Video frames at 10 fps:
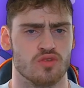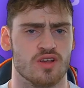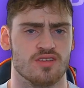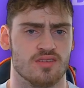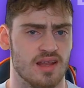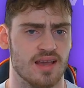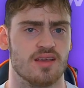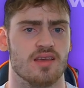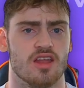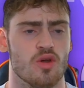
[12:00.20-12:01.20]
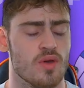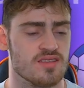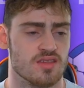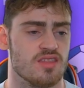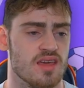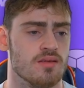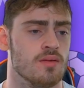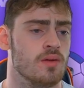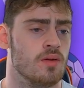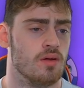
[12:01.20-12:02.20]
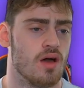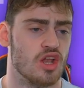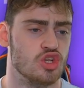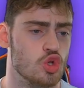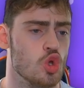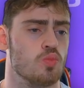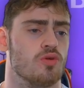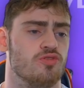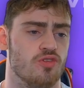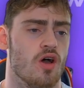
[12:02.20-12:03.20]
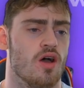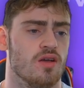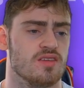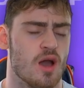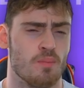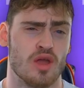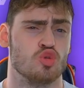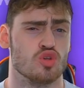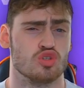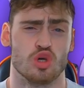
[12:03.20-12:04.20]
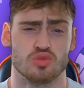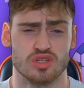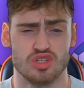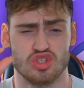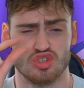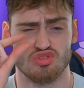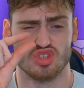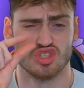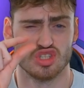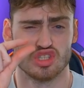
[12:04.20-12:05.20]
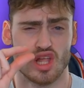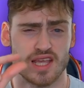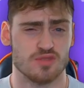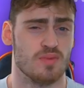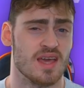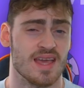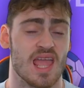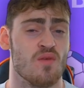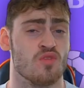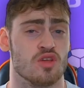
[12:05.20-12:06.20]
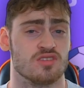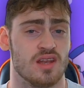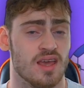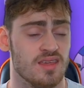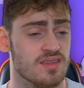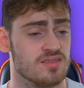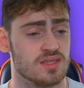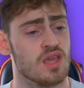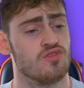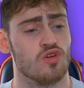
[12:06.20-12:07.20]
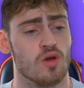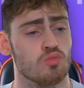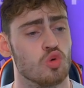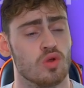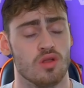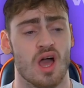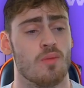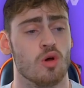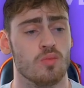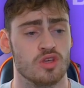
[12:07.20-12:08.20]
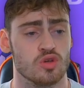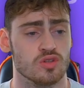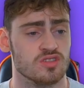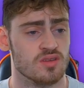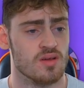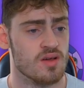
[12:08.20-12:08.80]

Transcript: versus Solanke, I know it is a thing. I do prefer João Pedro as an option, just the slightest bit, even though Solanke is safer and more reliable because,